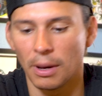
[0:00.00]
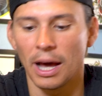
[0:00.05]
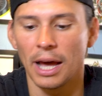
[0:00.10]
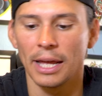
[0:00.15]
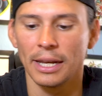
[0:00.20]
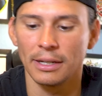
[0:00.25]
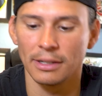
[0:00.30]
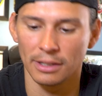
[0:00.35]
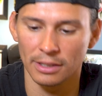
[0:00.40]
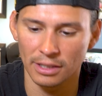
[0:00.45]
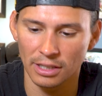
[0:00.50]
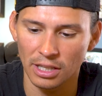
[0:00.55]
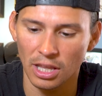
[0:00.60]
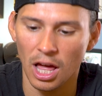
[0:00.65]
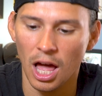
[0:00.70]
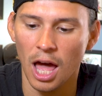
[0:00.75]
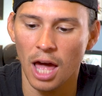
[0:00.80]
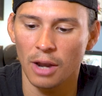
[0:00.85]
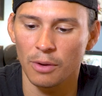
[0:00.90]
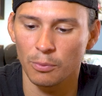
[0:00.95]
but a
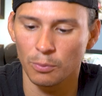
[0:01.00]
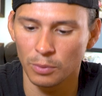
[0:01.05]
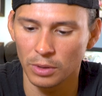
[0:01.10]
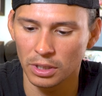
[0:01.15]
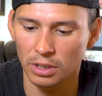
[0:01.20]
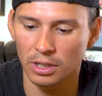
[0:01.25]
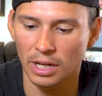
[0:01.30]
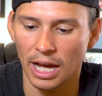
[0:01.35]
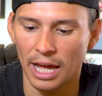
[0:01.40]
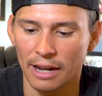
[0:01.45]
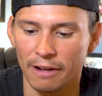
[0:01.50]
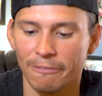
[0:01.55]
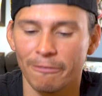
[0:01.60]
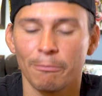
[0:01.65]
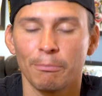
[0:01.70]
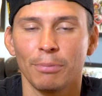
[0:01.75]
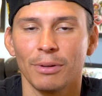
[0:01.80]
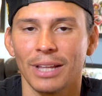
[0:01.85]
lot will kind of